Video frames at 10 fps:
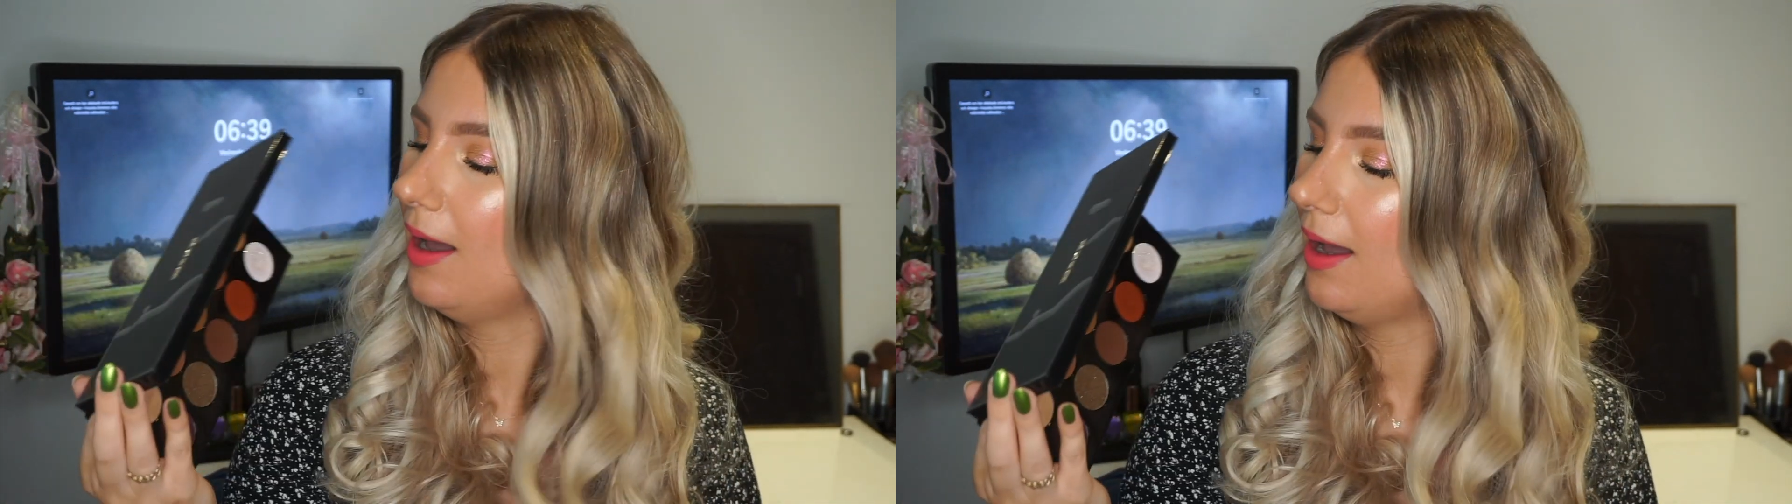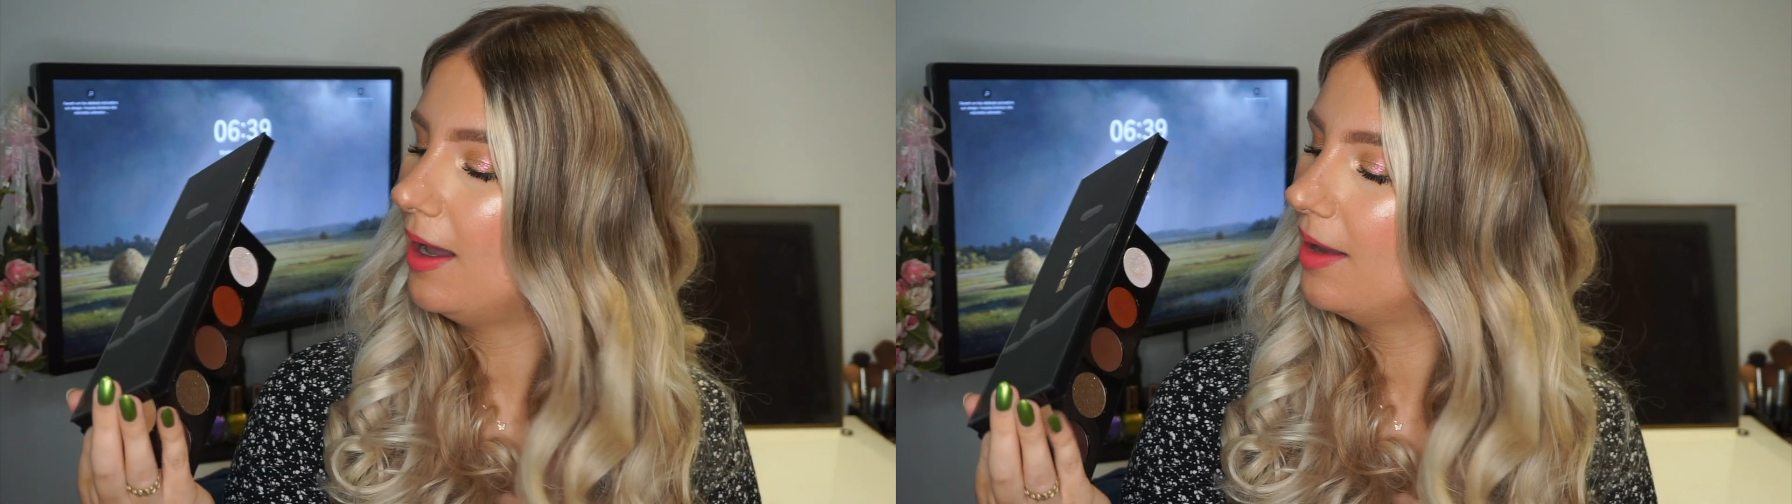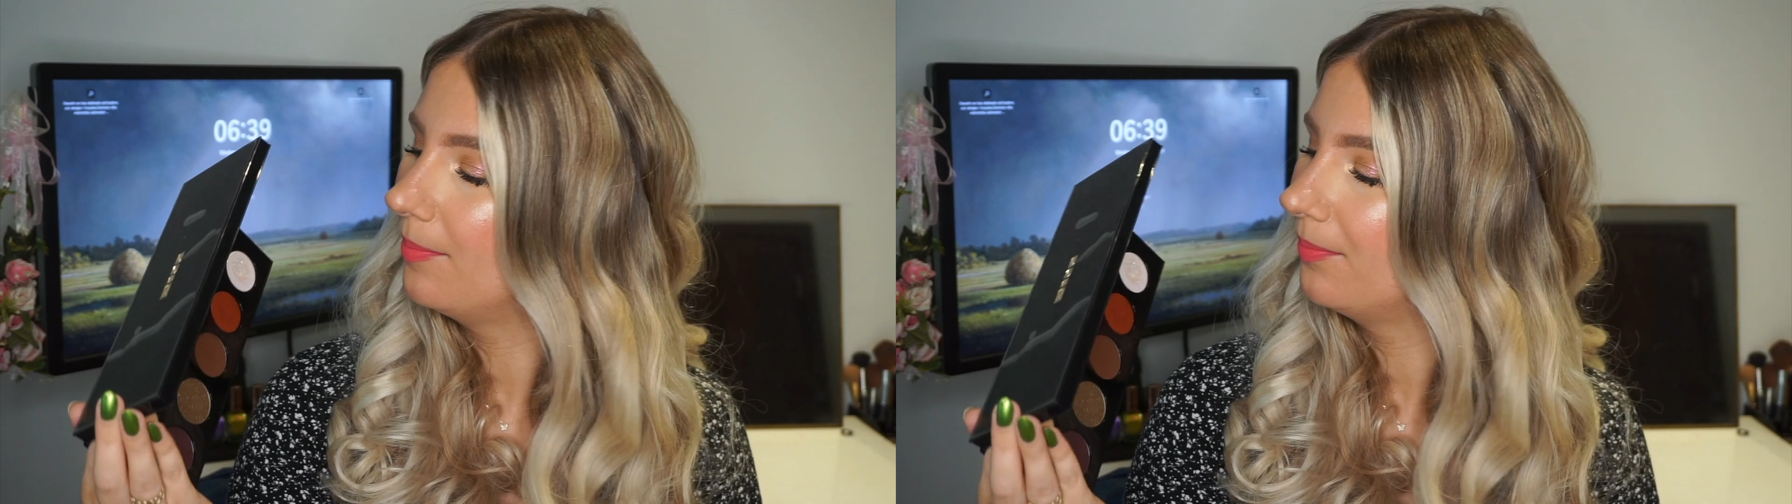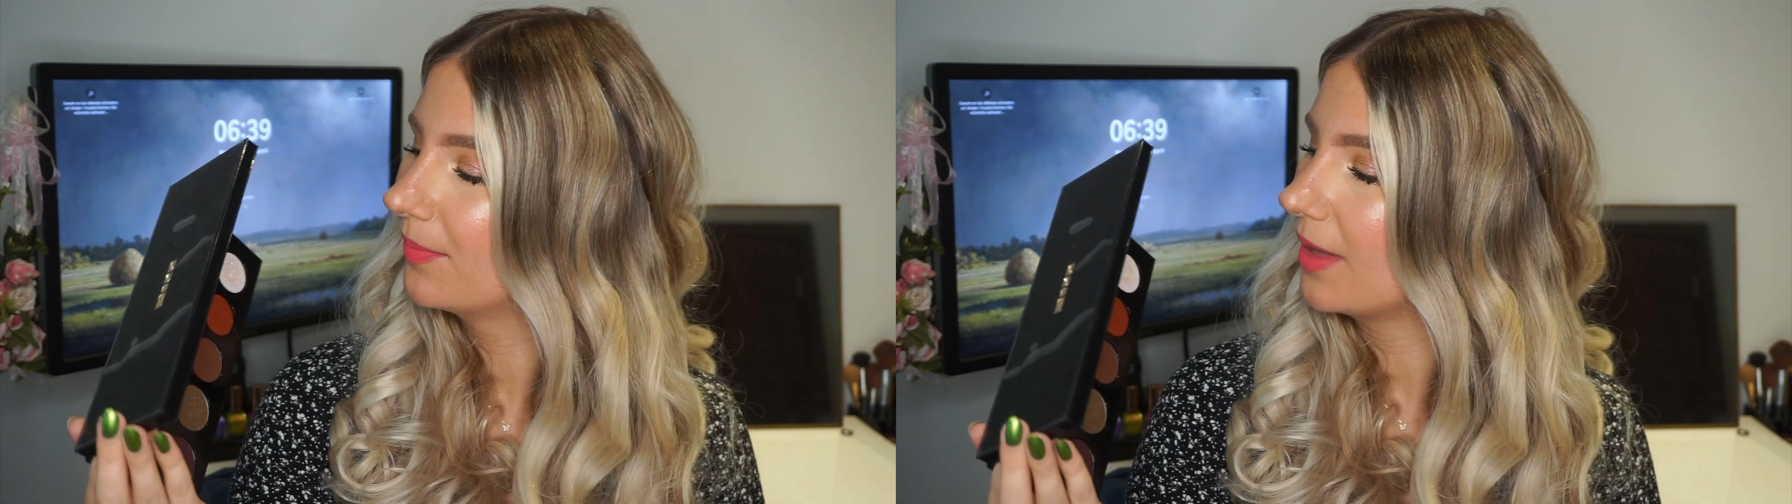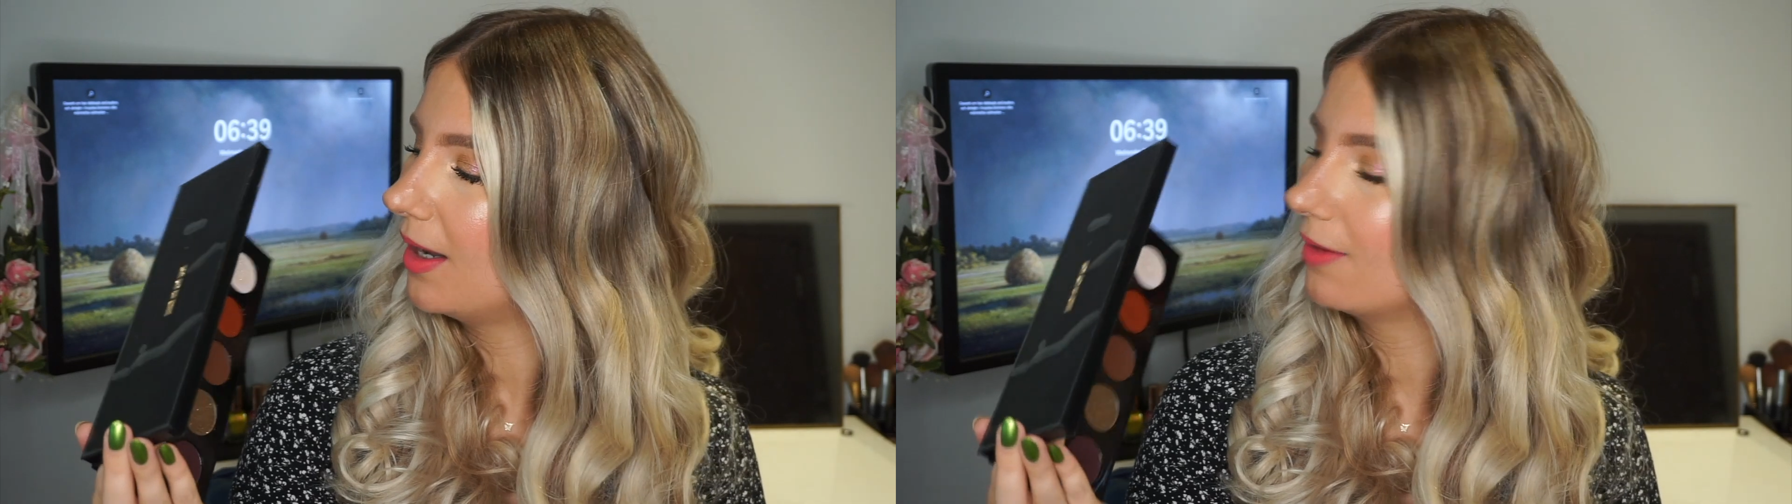Um,
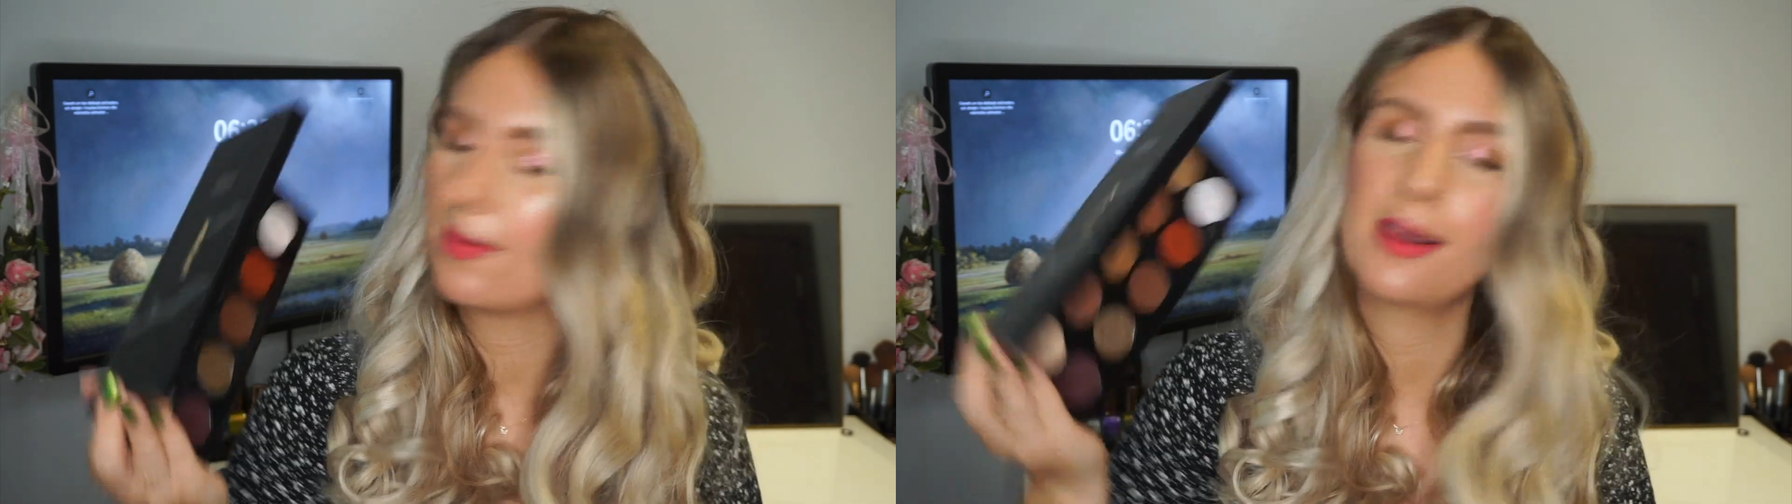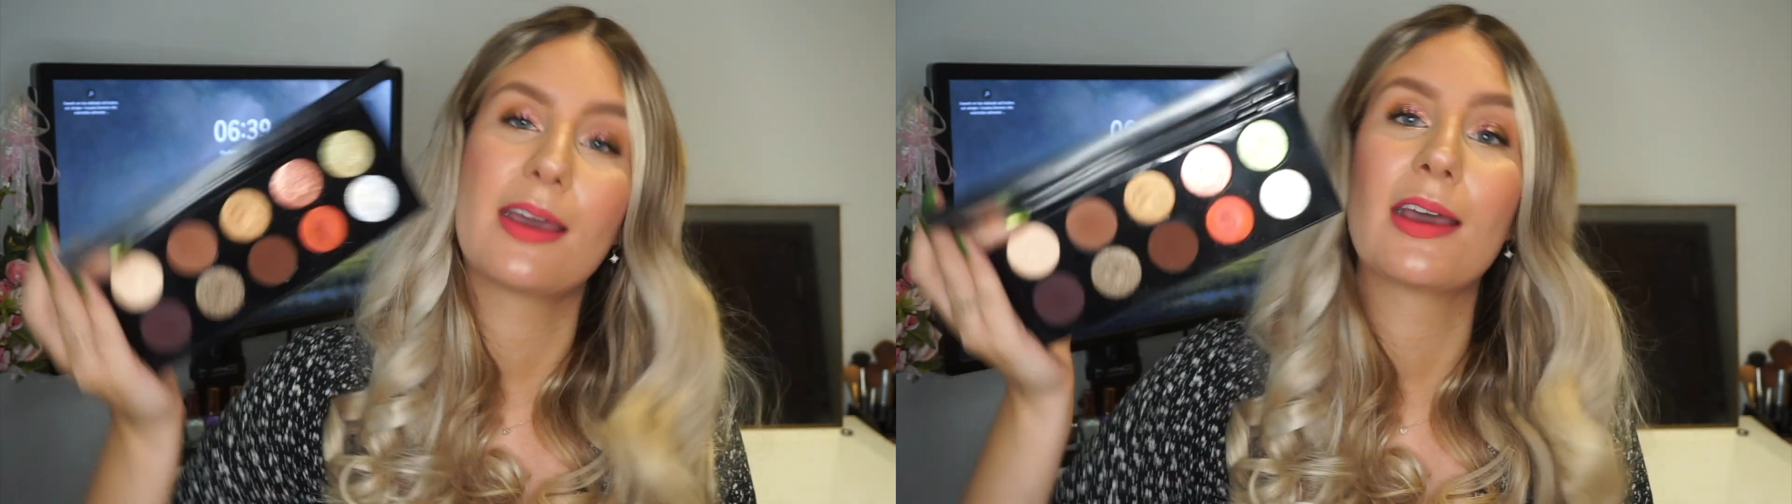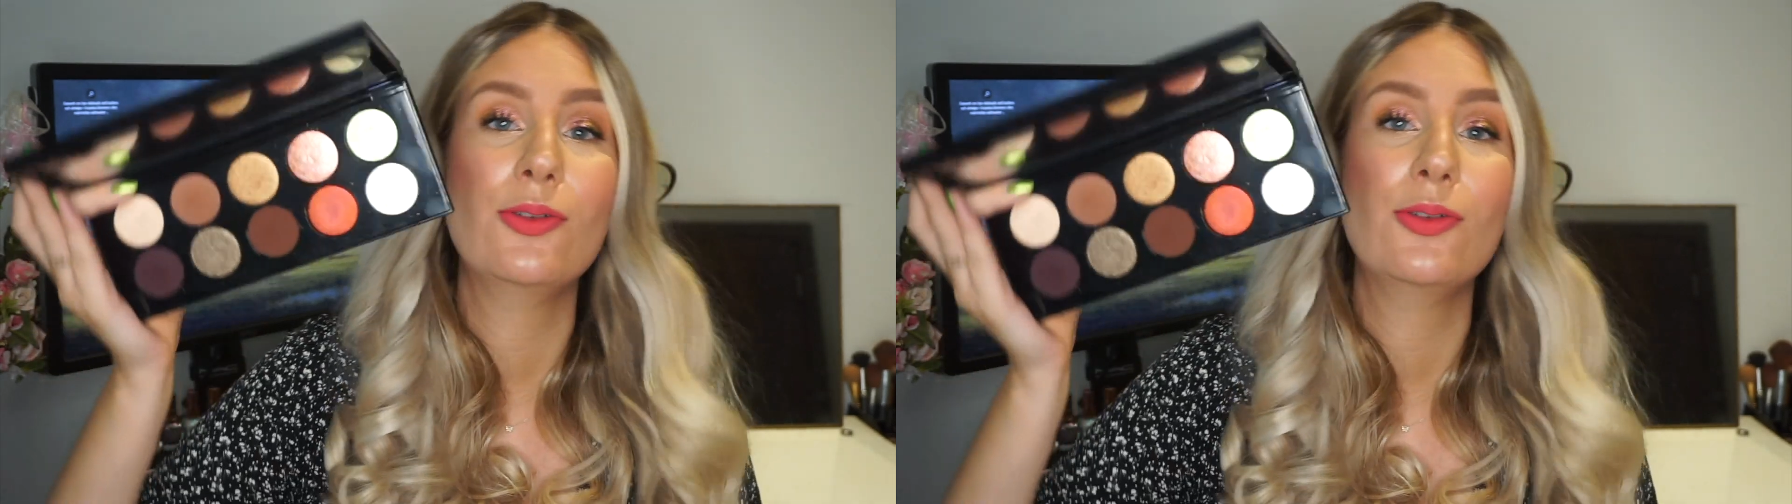I feel like, again,